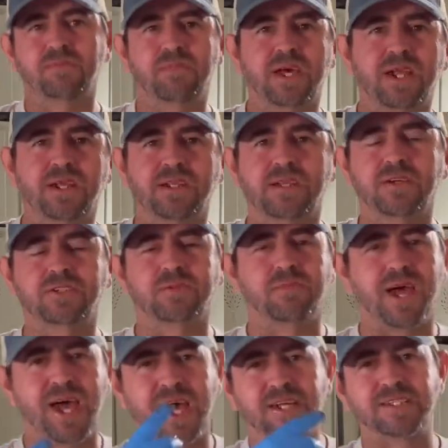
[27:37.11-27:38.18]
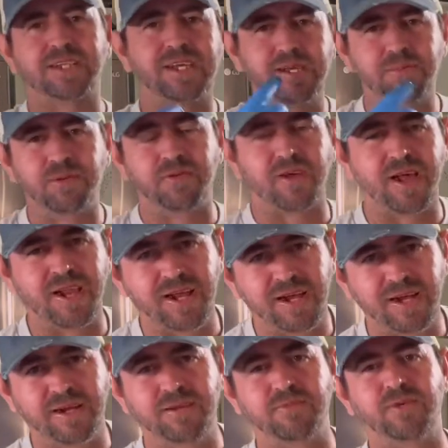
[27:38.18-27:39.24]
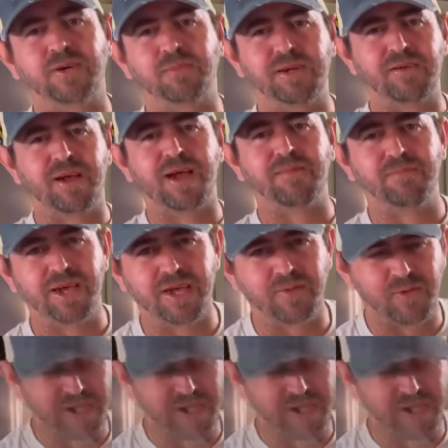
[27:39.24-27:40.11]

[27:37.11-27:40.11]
a minute to do some housekeeping right here and we'll be right back with